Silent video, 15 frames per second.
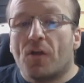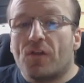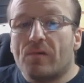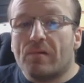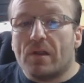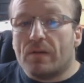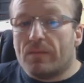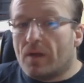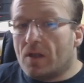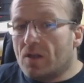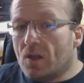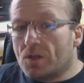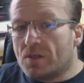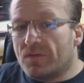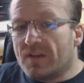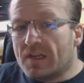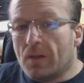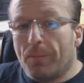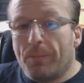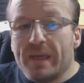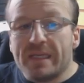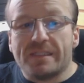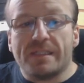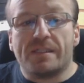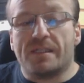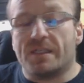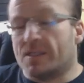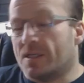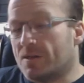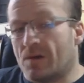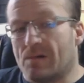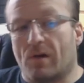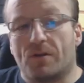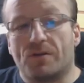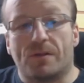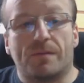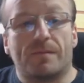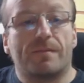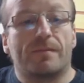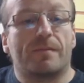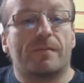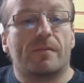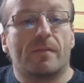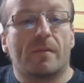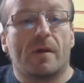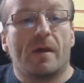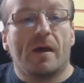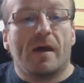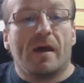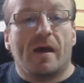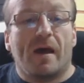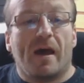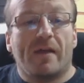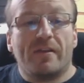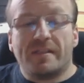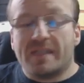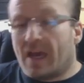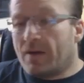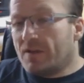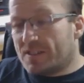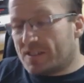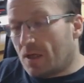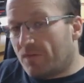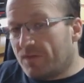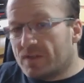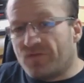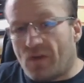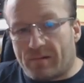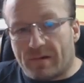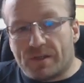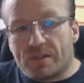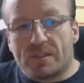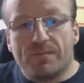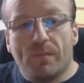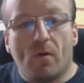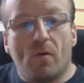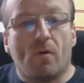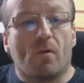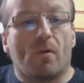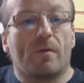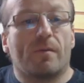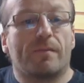There are a lot of little businesses in Garrotten, and the town itself is very small.